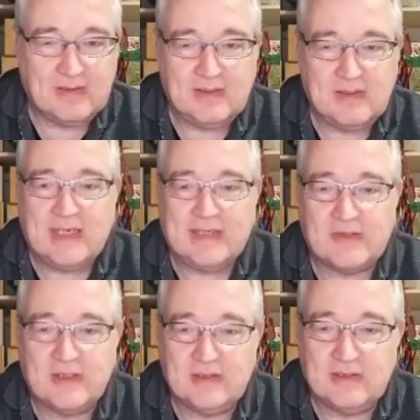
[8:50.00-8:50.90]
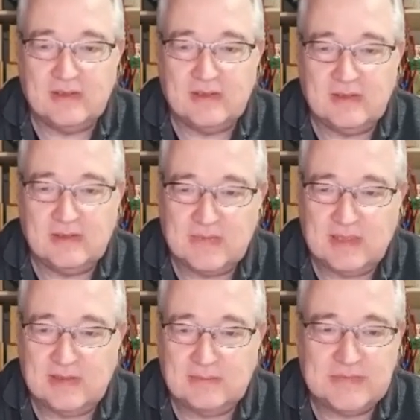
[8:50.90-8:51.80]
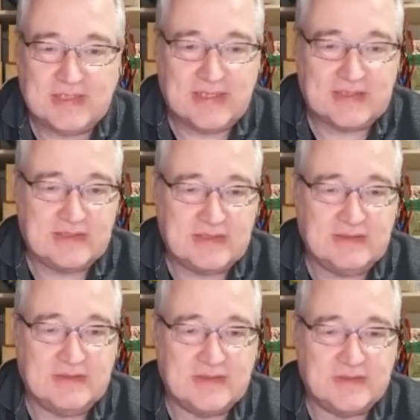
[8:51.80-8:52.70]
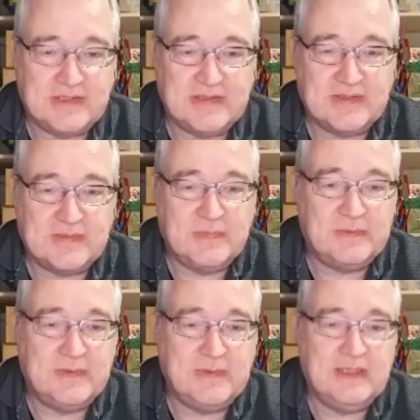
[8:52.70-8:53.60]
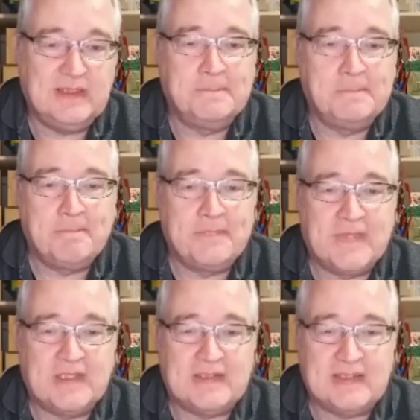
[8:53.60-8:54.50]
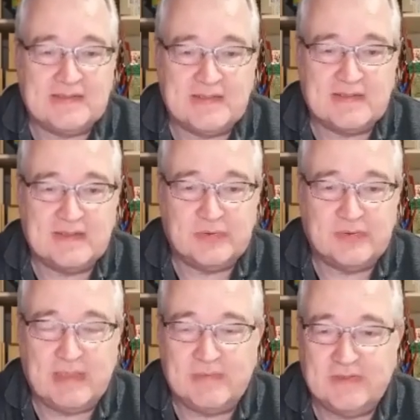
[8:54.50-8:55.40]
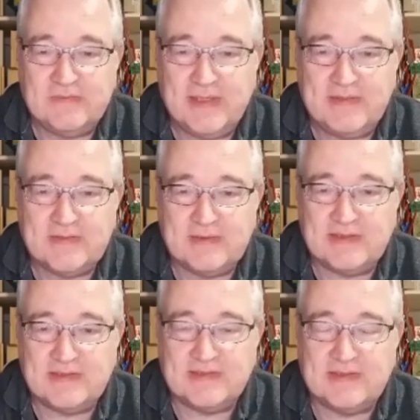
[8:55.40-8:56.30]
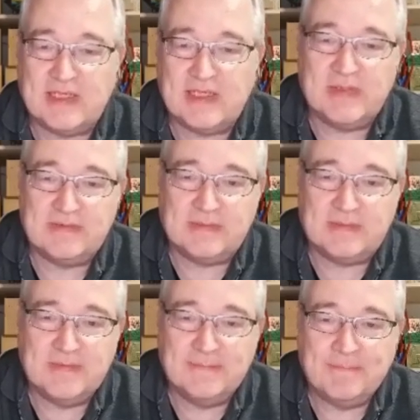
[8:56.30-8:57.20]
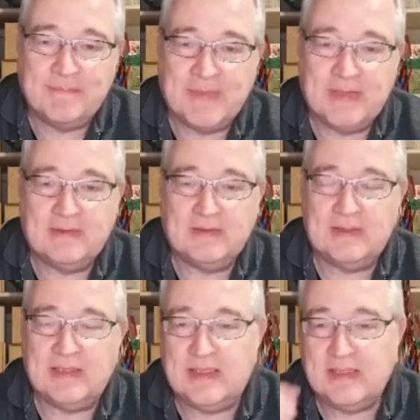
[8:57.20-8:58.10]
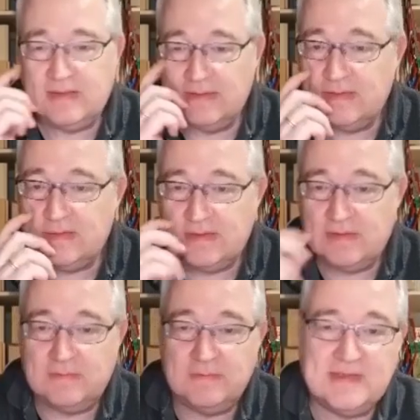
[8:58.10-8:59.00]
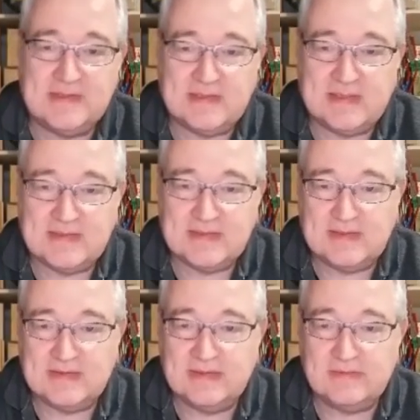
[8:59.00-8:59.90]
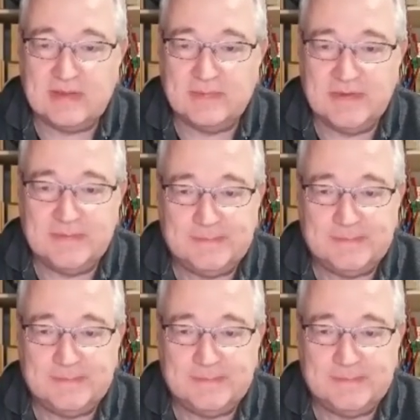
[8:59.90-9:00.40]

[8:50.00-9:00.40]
And the kernel then actually switches between the tasks in a preemptive way. So there's a timer interrupt, and once a task gets interrupted,